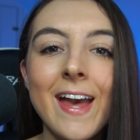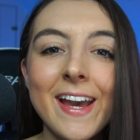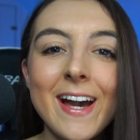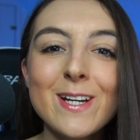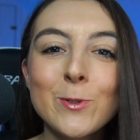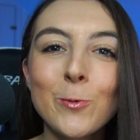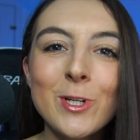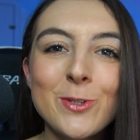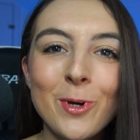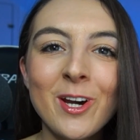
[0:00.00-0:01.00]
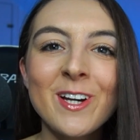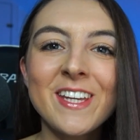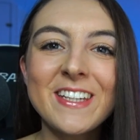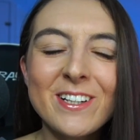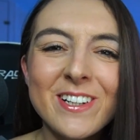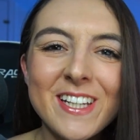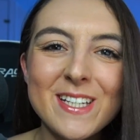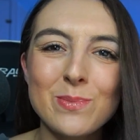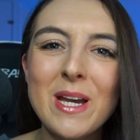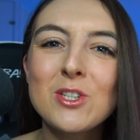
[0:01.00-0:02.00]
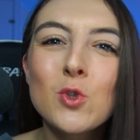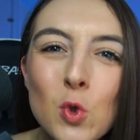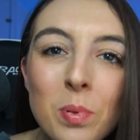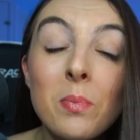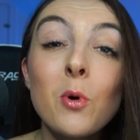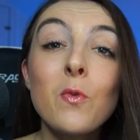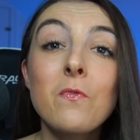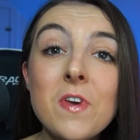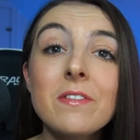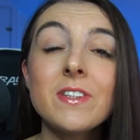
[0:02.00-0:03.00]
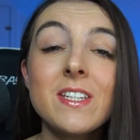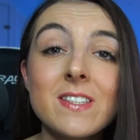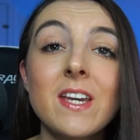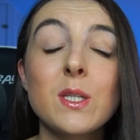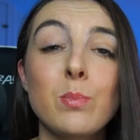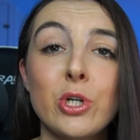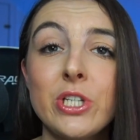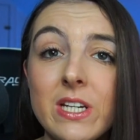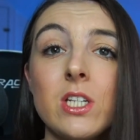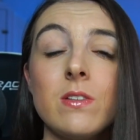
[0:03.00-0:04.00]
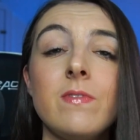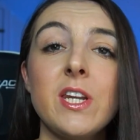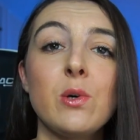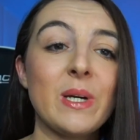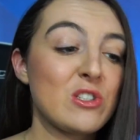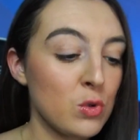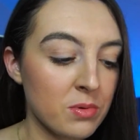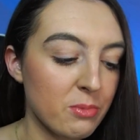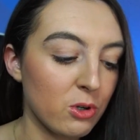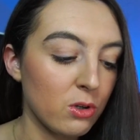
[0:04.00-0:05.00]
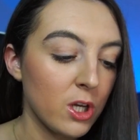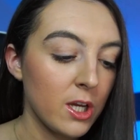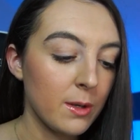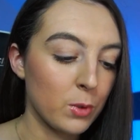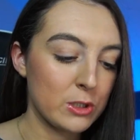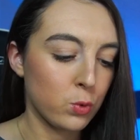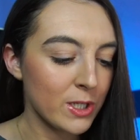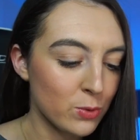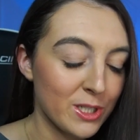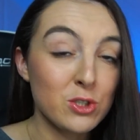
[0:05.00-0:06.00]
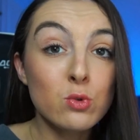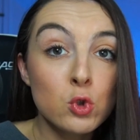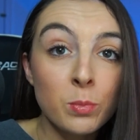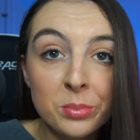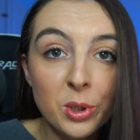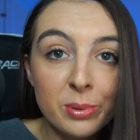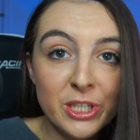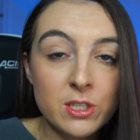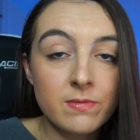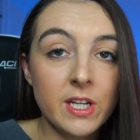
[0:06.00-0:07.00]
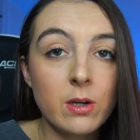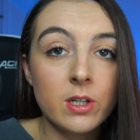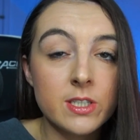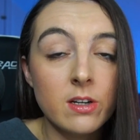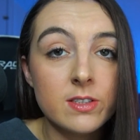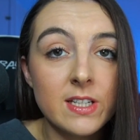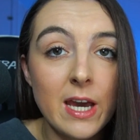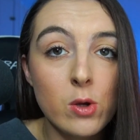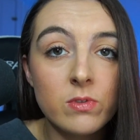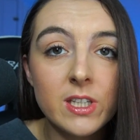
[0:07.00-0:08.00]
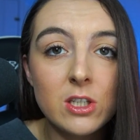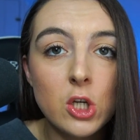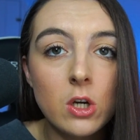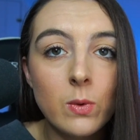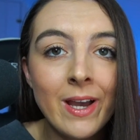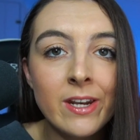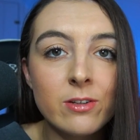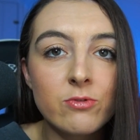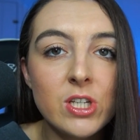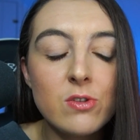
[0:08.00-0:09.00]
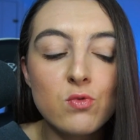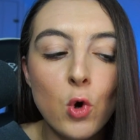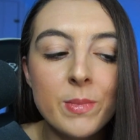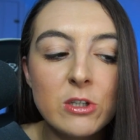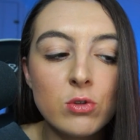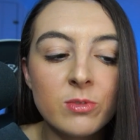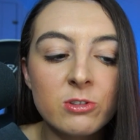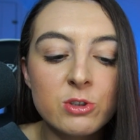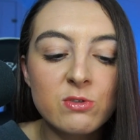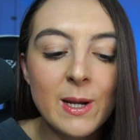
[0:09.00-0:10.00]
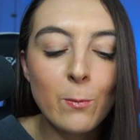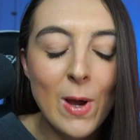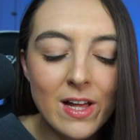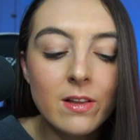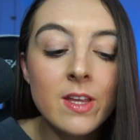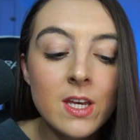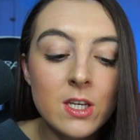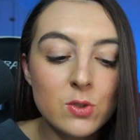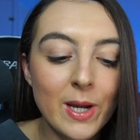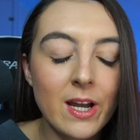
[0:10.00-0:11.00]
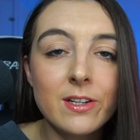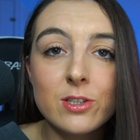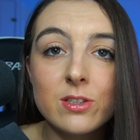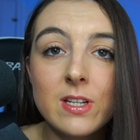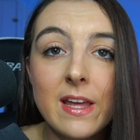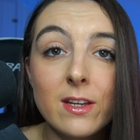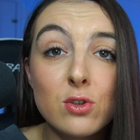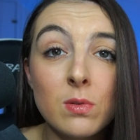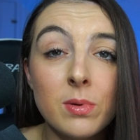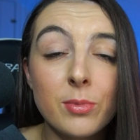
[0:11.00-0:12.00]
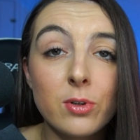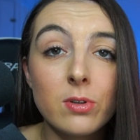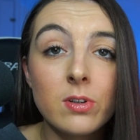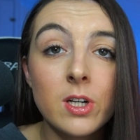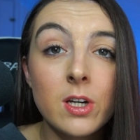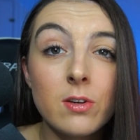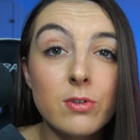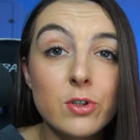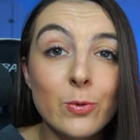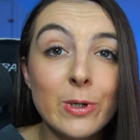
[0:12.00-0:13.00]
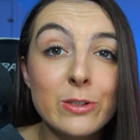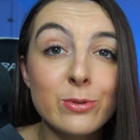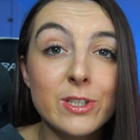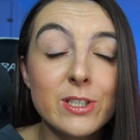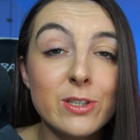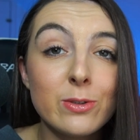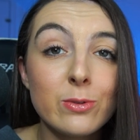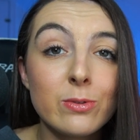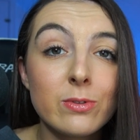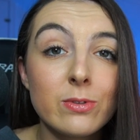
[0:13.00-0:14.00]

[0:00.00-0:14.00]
Hey guys, what is going on? Here it is, my Super Bowl 56 prediction video, my 2022 Super Bowl prediction video, because honestly, I don't really know how to read Roman numerals well, so I kind of just say like Super Bowl for the 2022